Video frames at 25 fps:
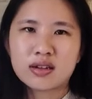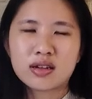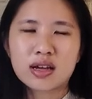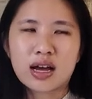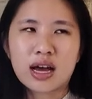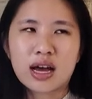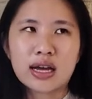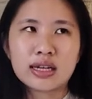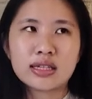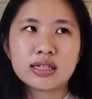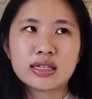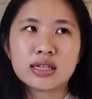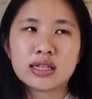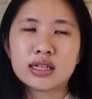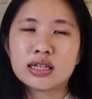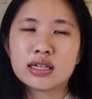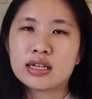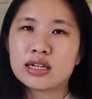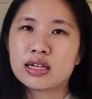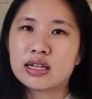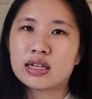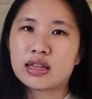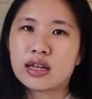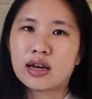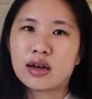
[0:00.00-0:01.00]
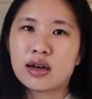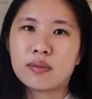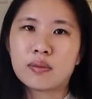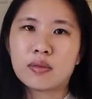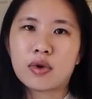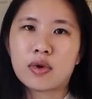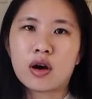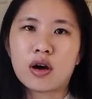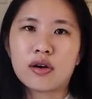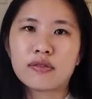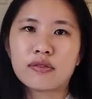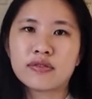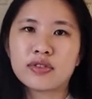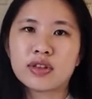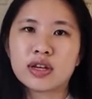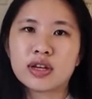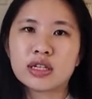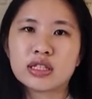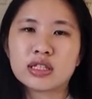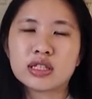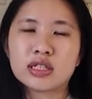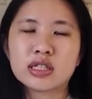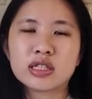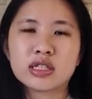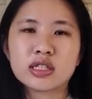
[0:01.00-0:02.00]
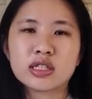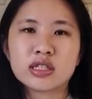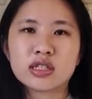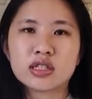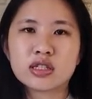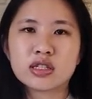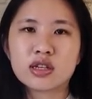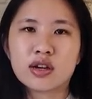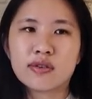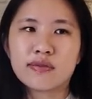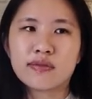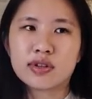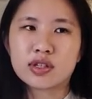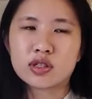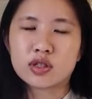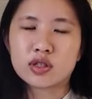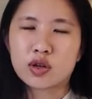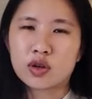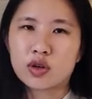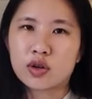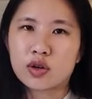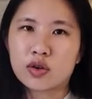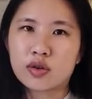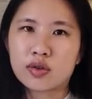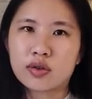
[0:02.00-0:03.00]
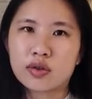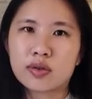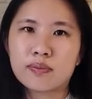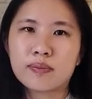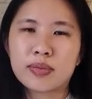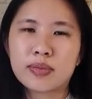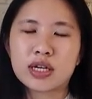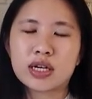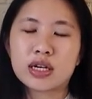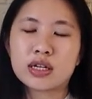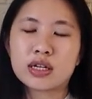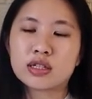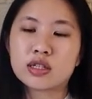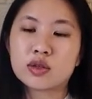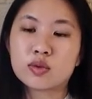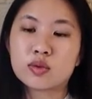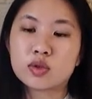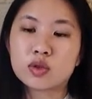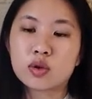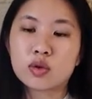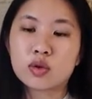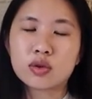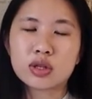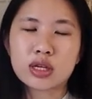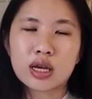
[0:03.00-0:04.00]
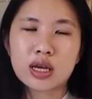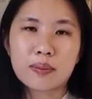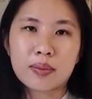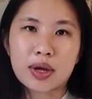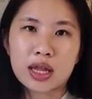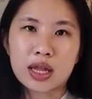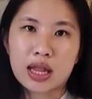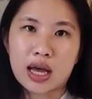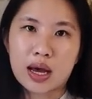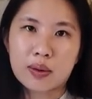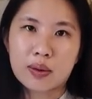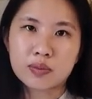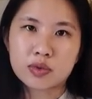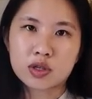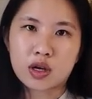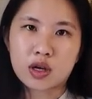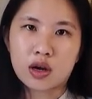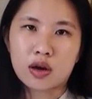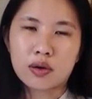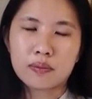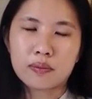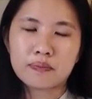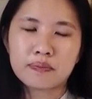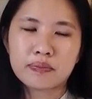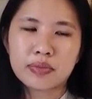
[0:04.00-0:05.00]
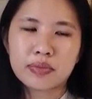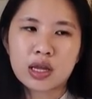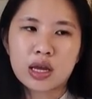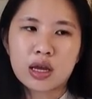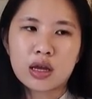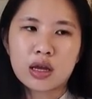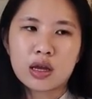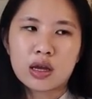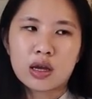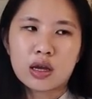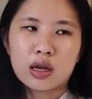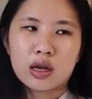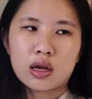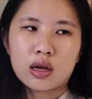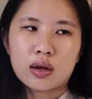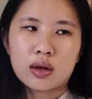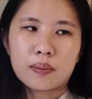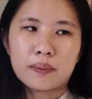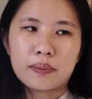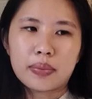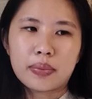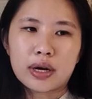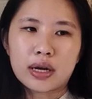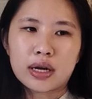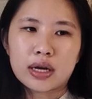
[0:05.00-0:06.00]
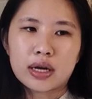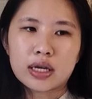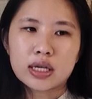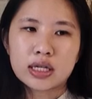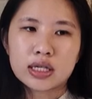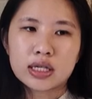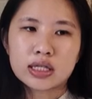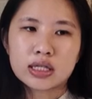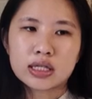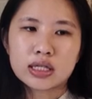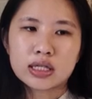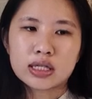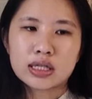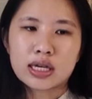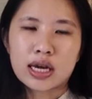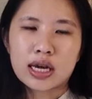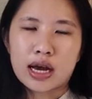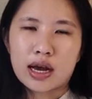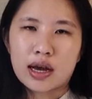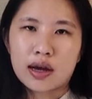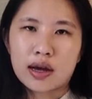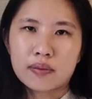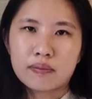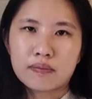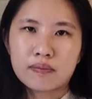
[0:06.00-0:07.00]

I deleted them off the existence of this earth because it was only on my laptop. But yeah,